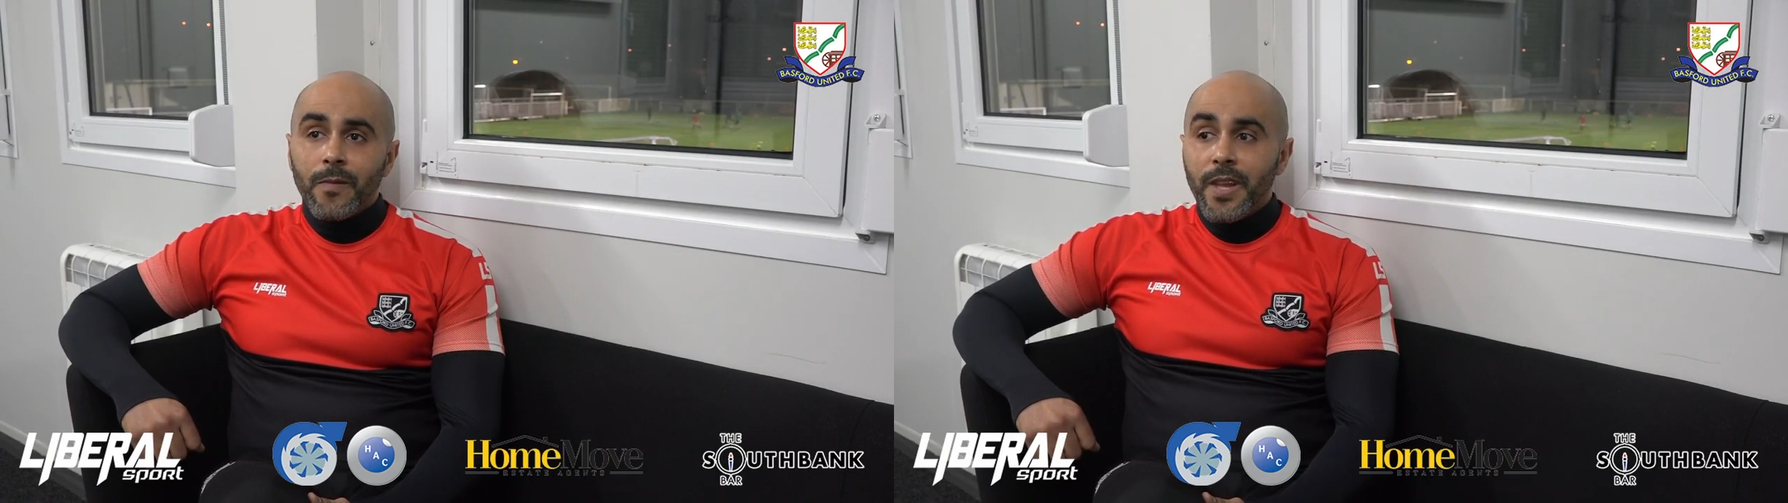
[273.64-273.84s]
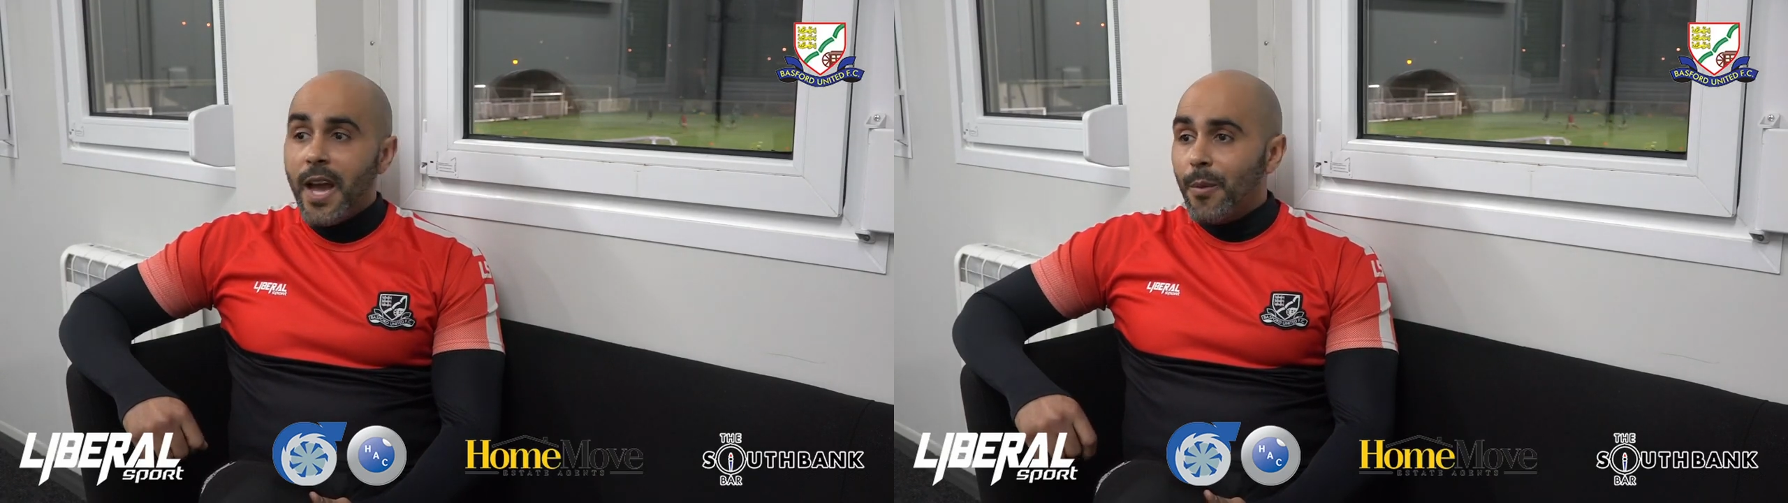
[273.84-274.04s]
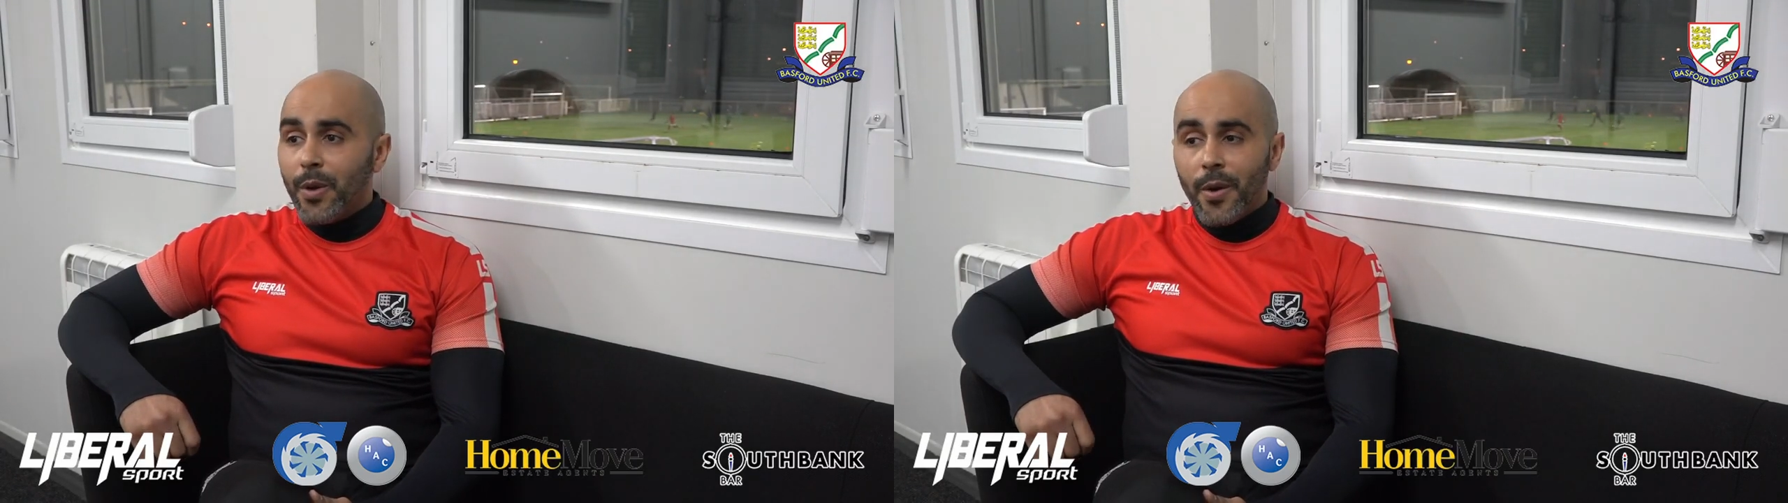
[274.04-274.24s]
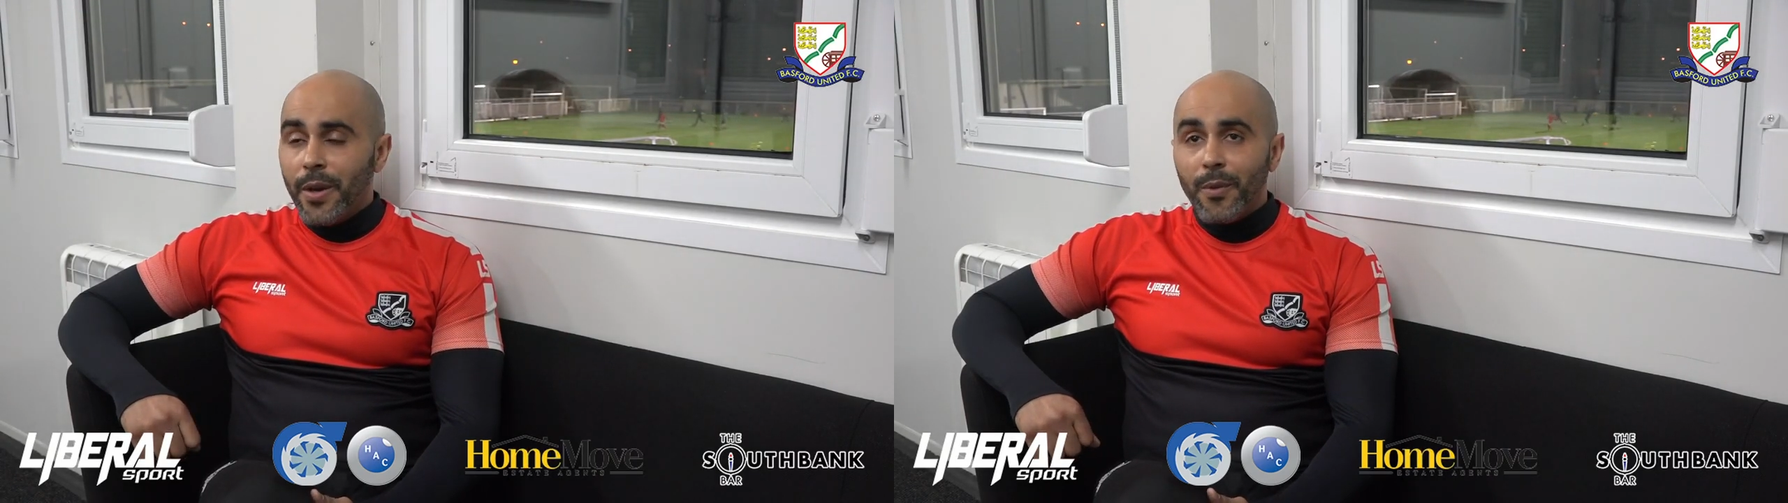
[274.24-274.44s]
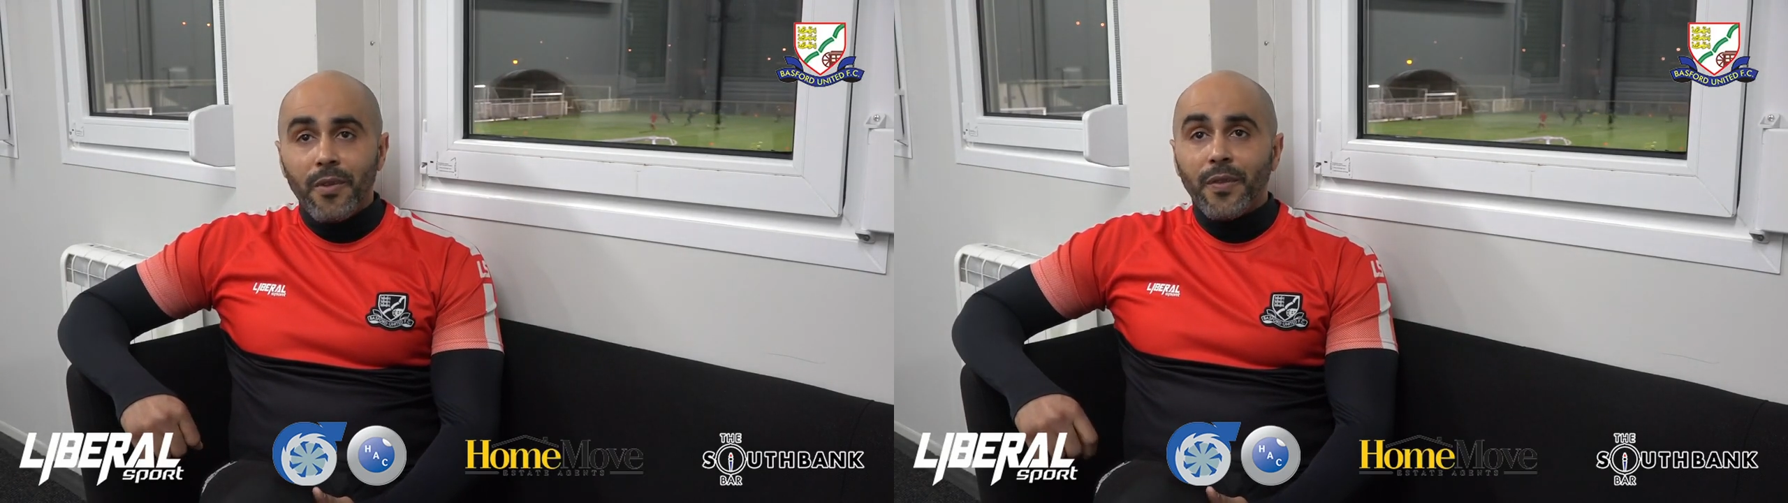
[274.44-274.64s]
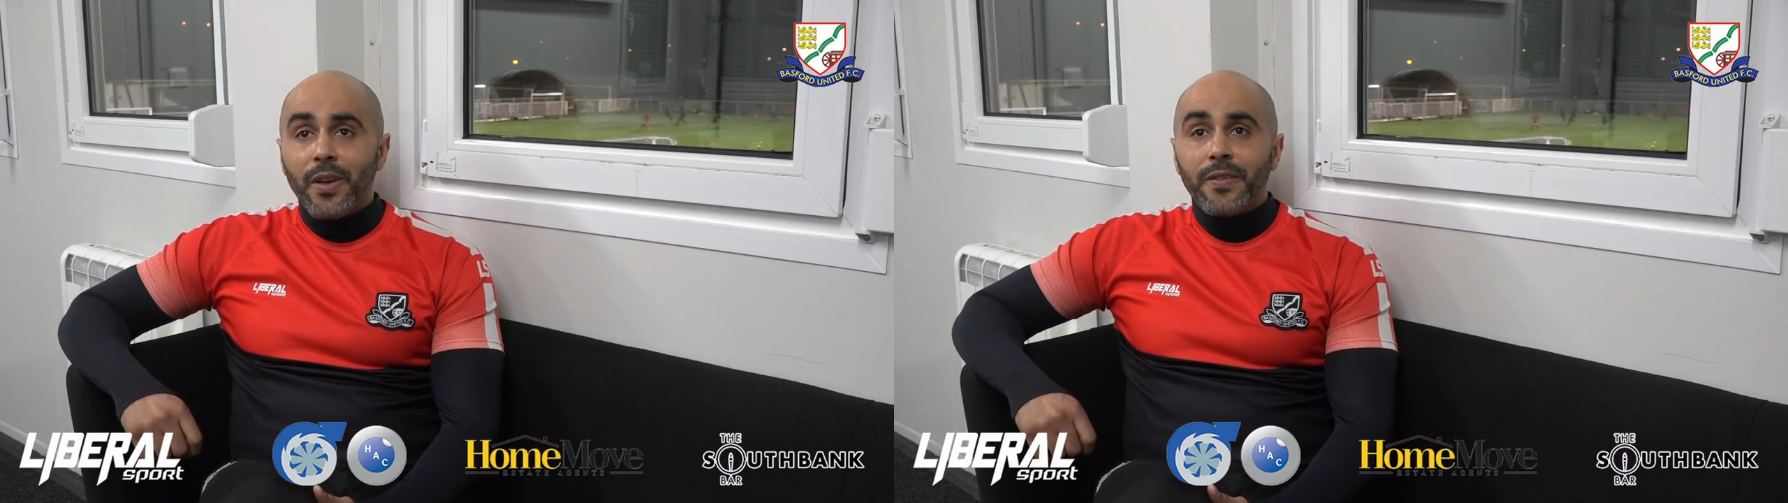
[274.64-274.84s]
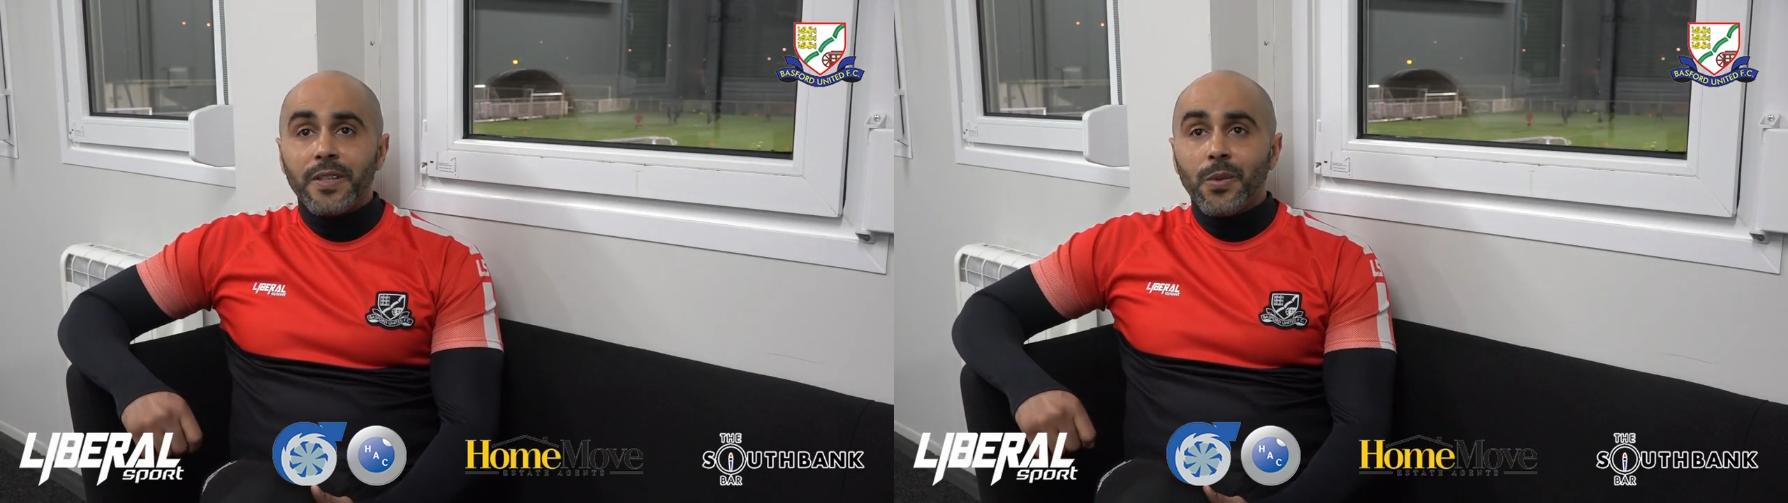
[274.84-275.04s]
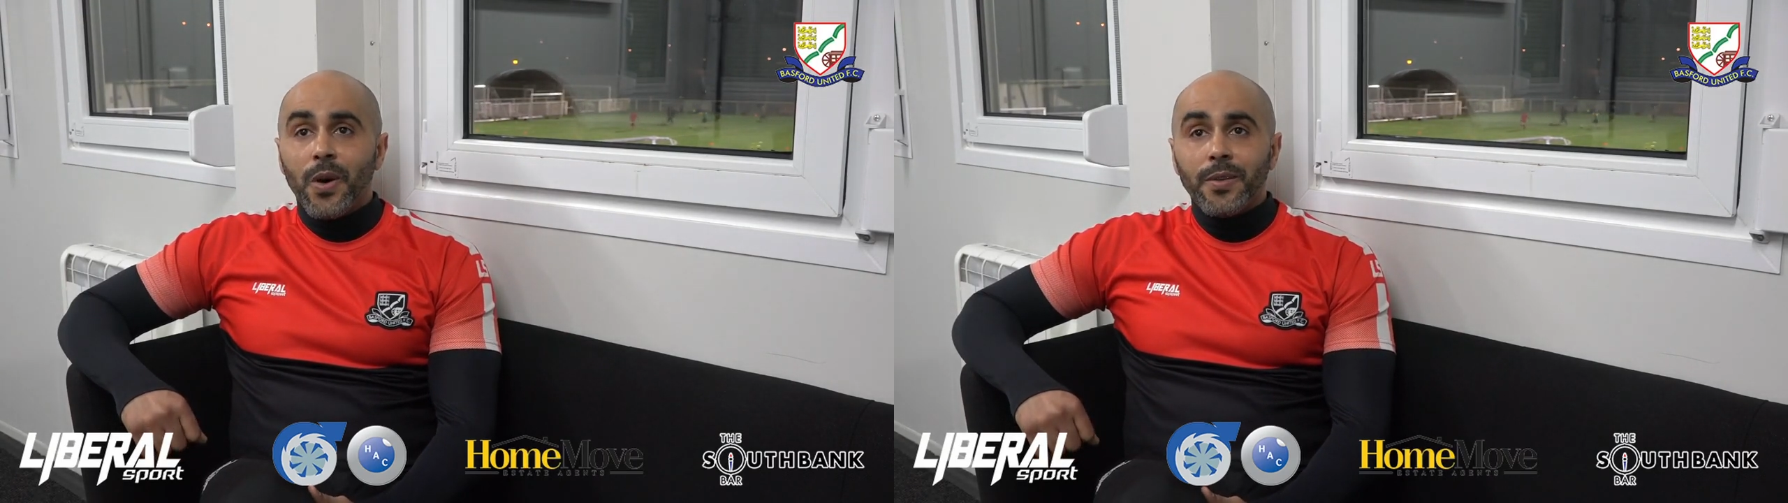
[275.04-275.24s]
Yeah, we're going in with a fully
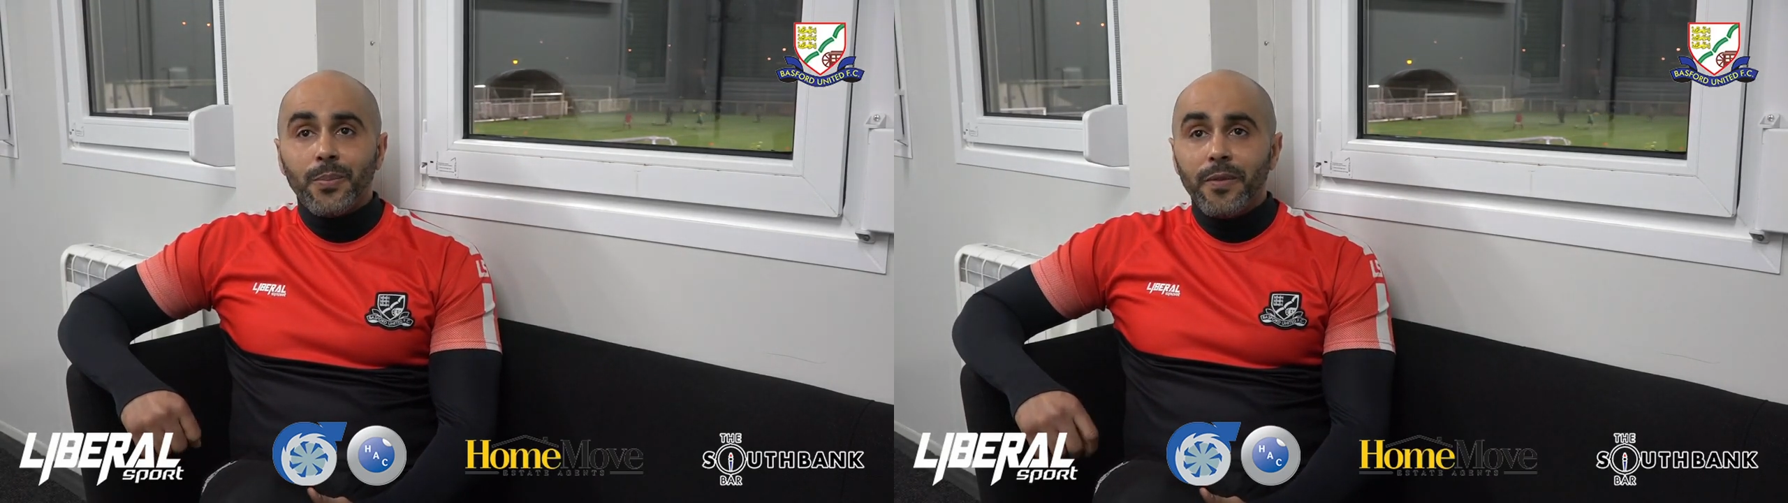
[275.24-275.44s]
fit squad.